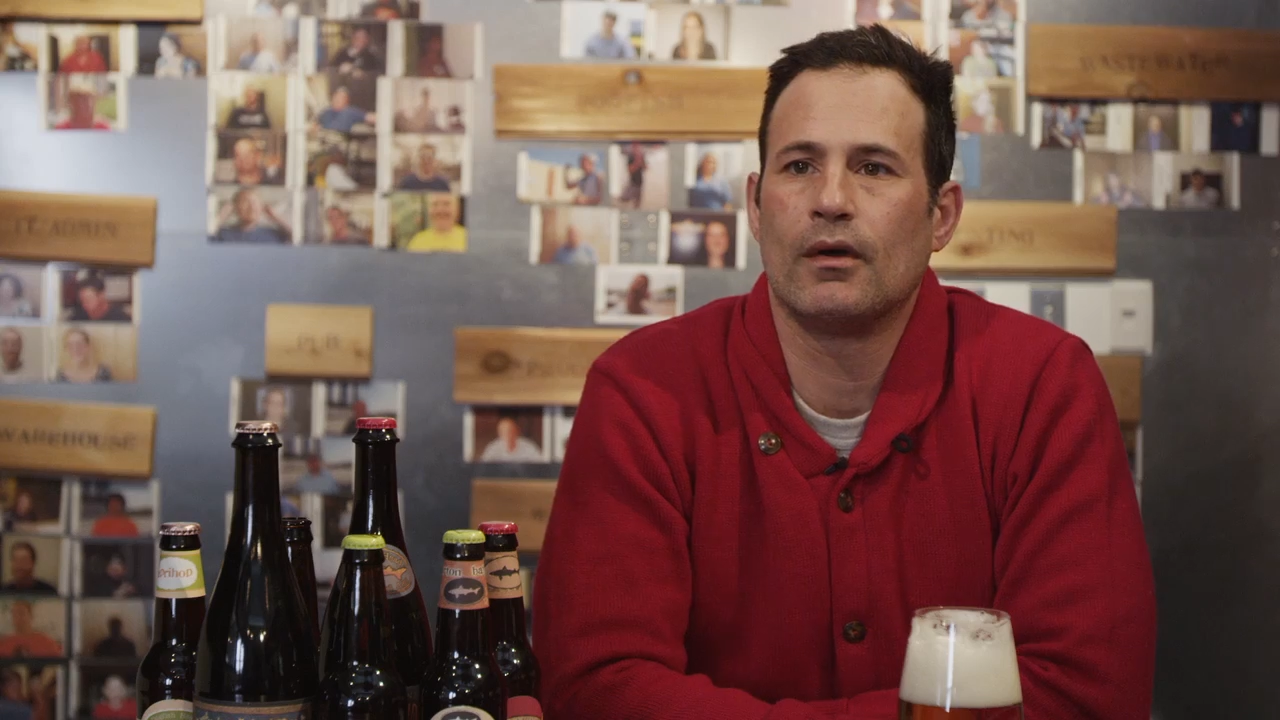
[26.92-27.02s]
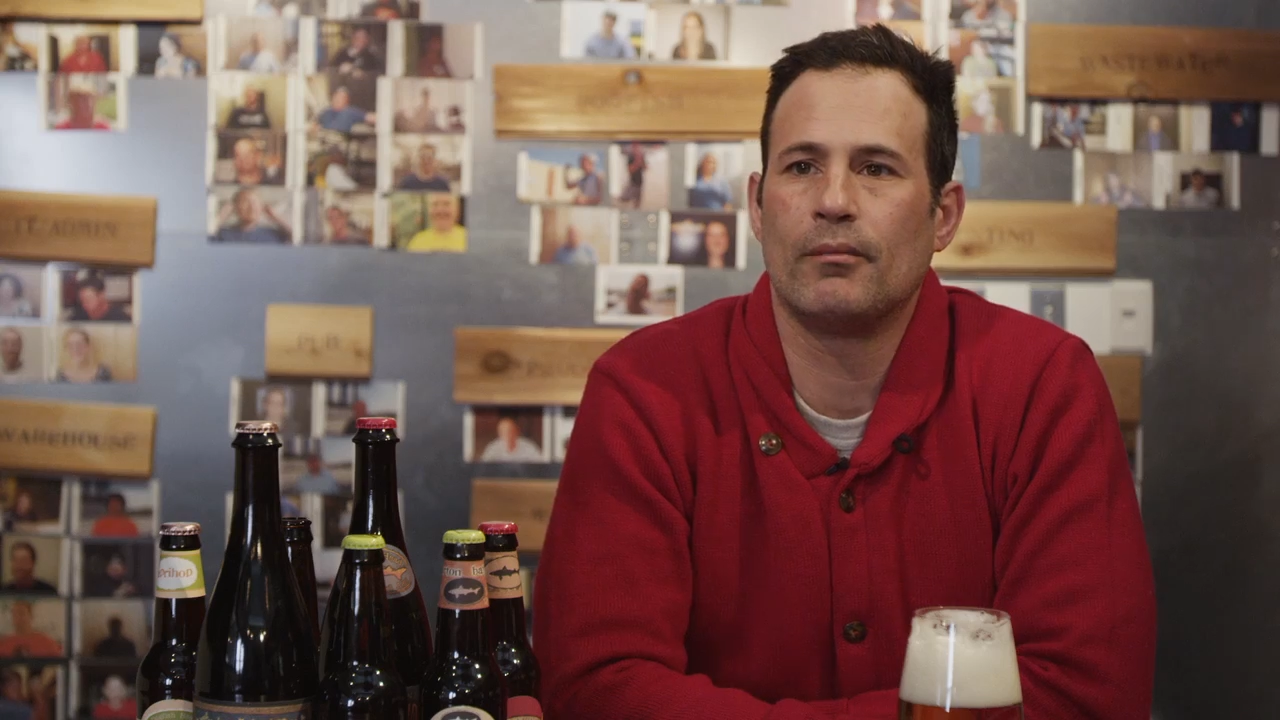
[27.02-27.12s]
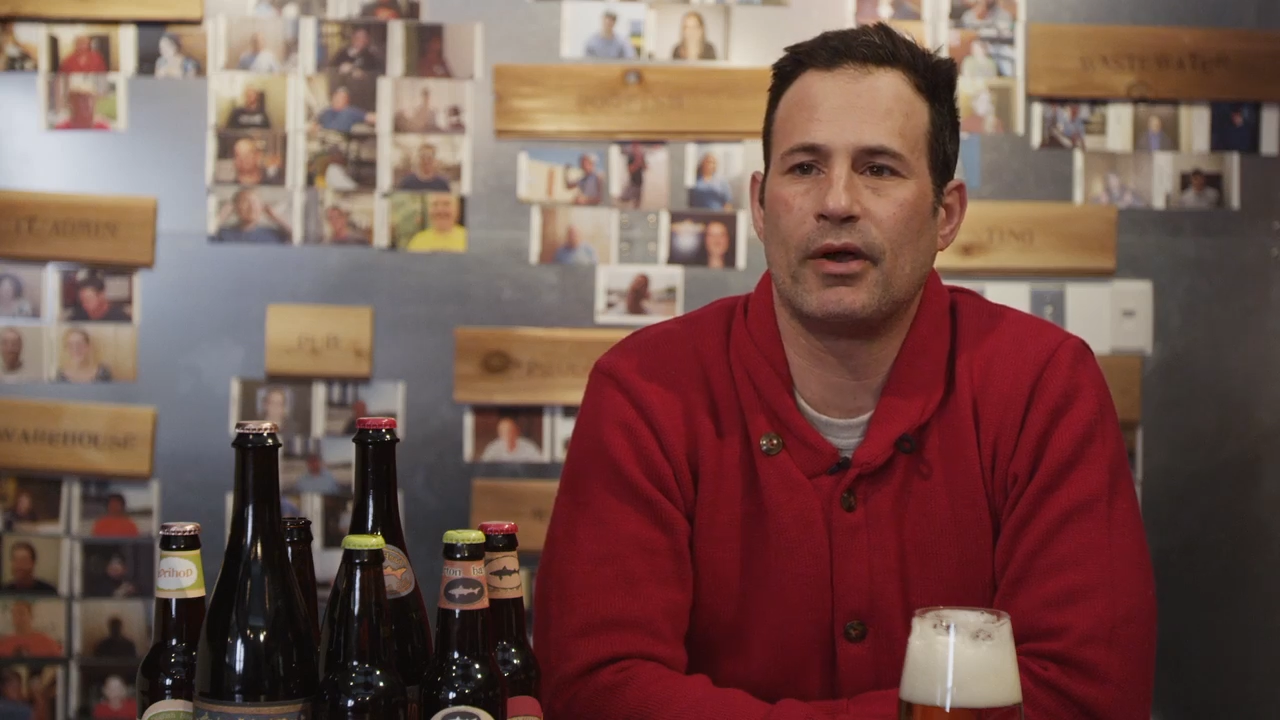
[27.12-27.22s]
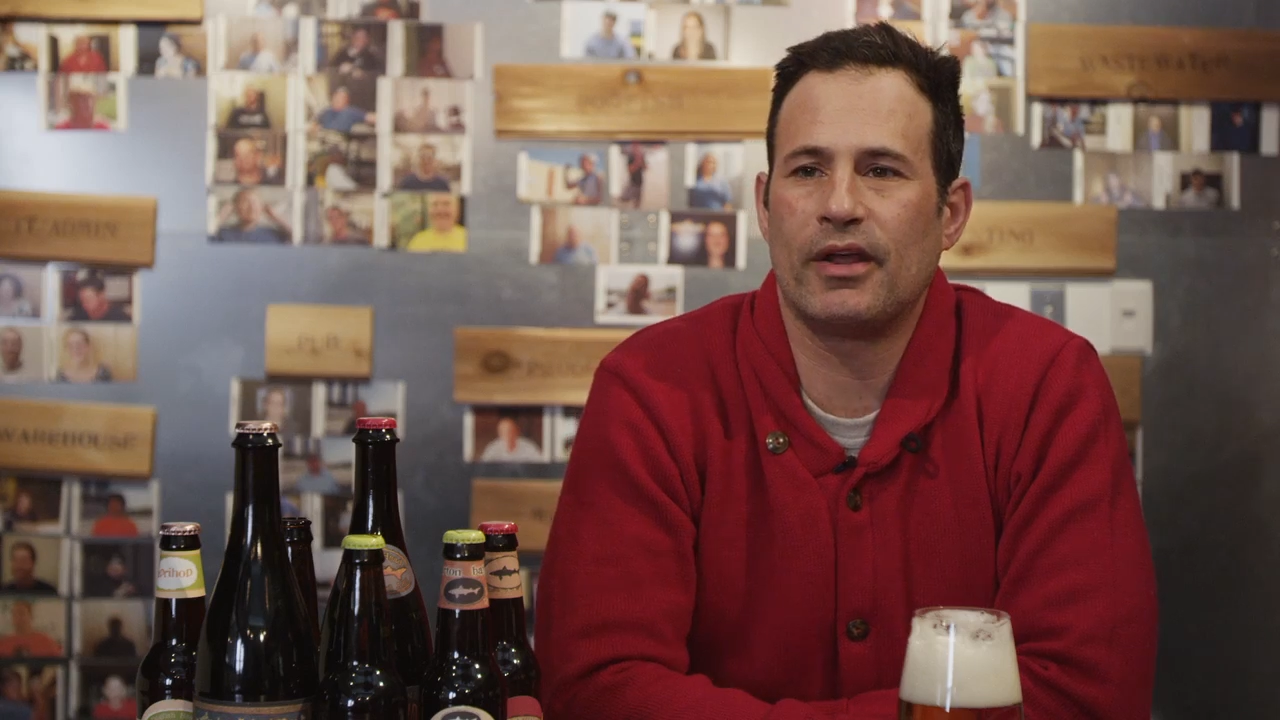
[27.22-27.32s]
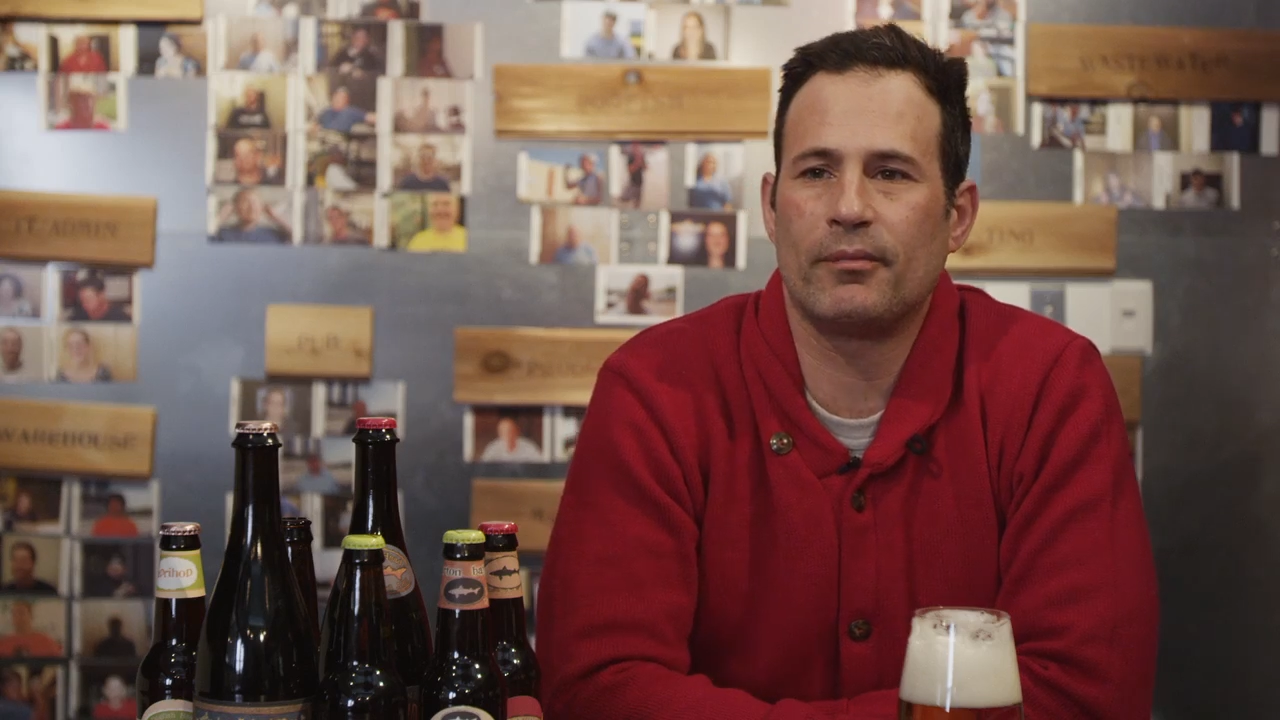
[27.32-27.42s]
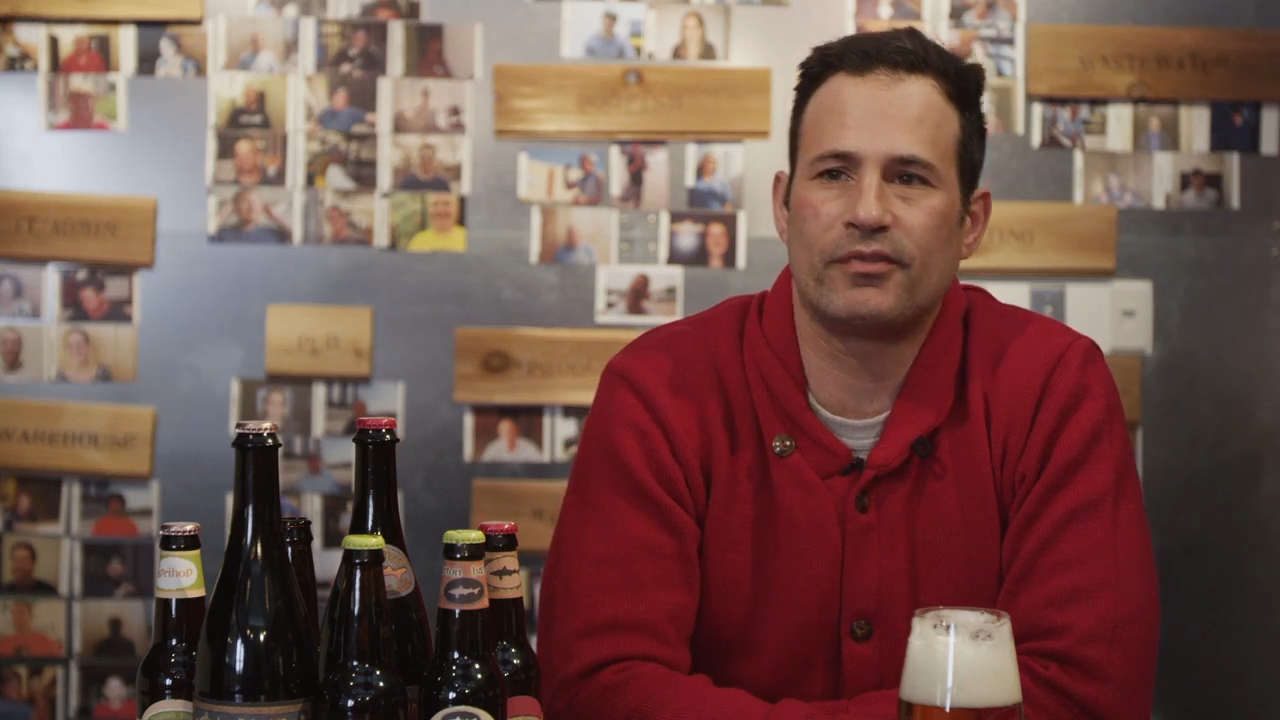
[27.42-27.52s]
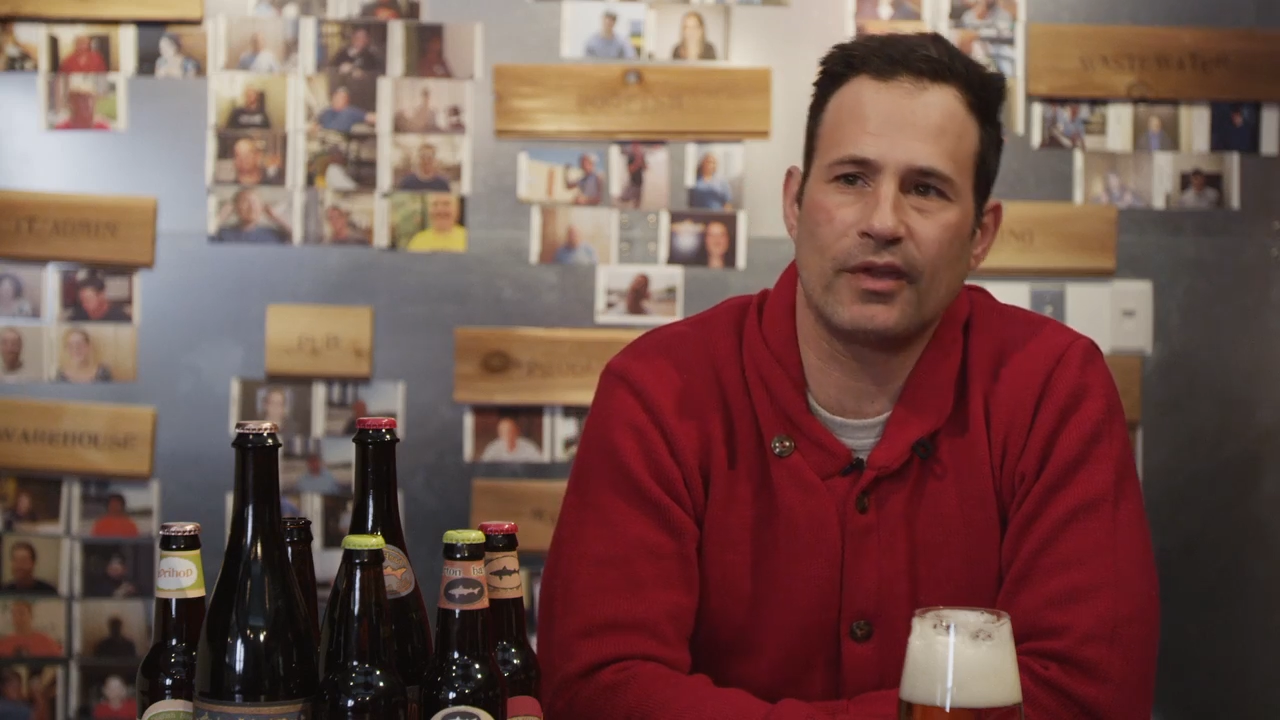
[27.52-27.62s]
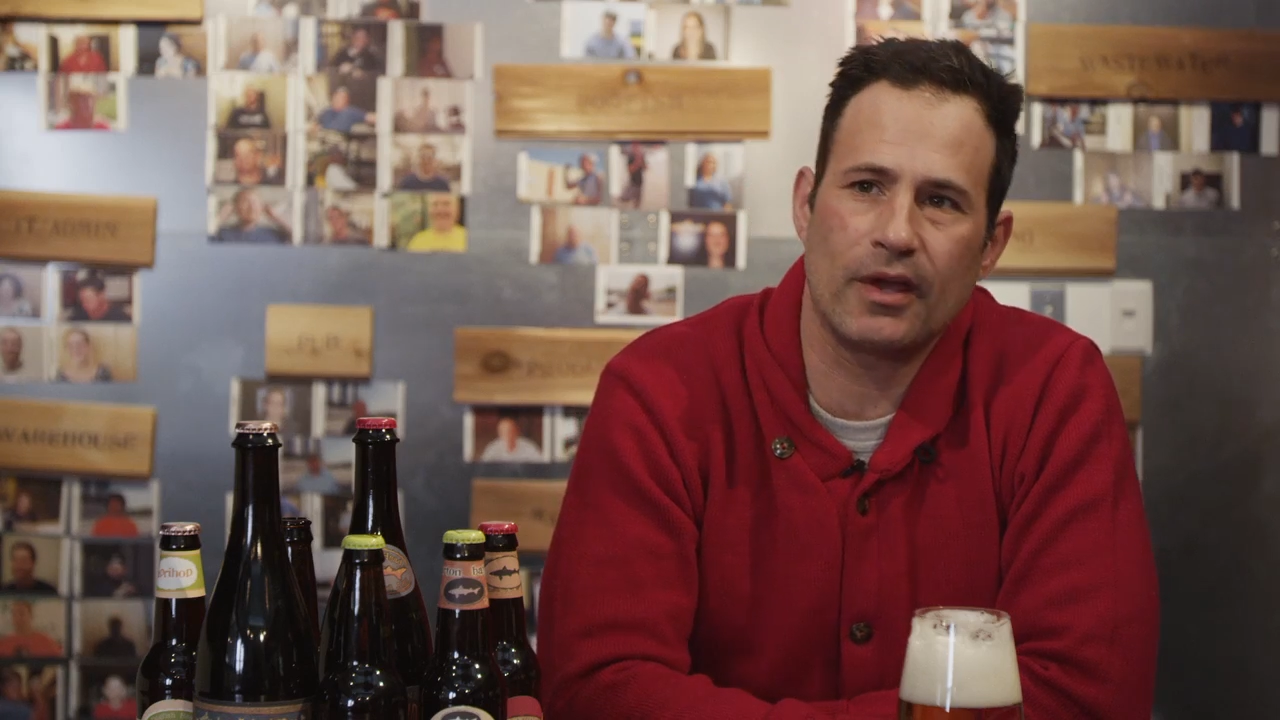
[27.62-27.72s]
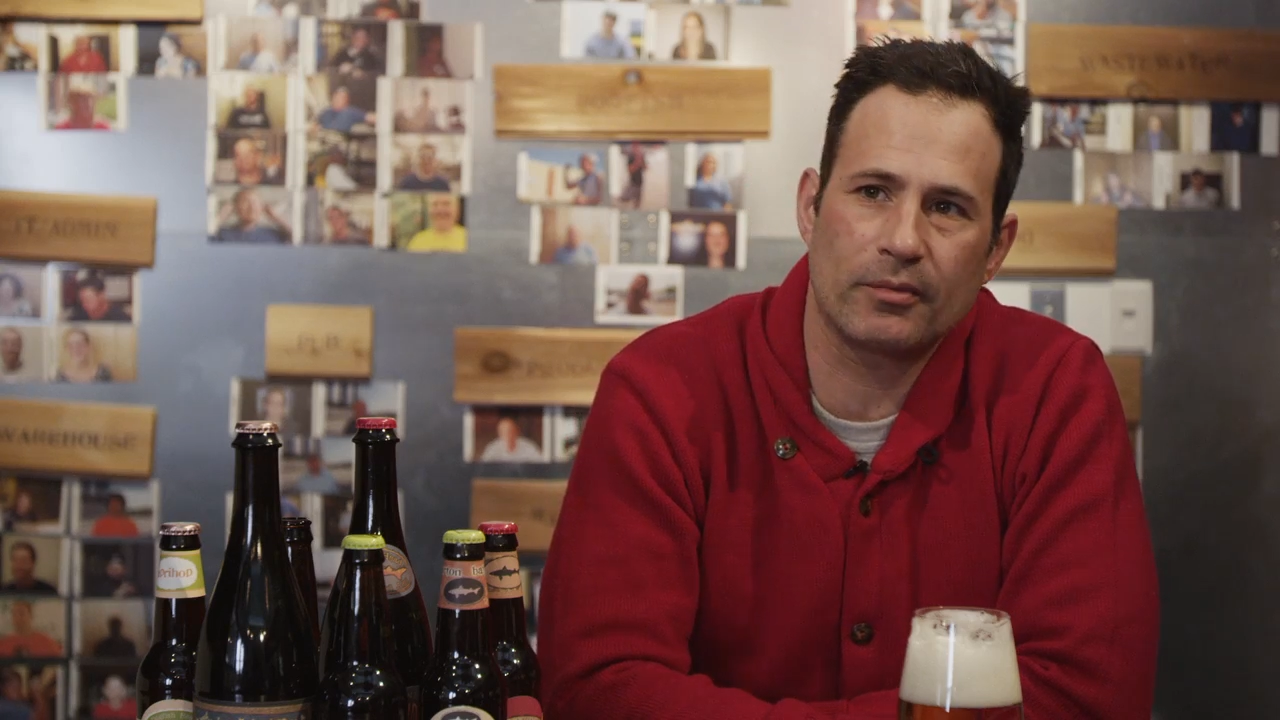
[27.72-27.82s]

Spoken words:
My name's Sam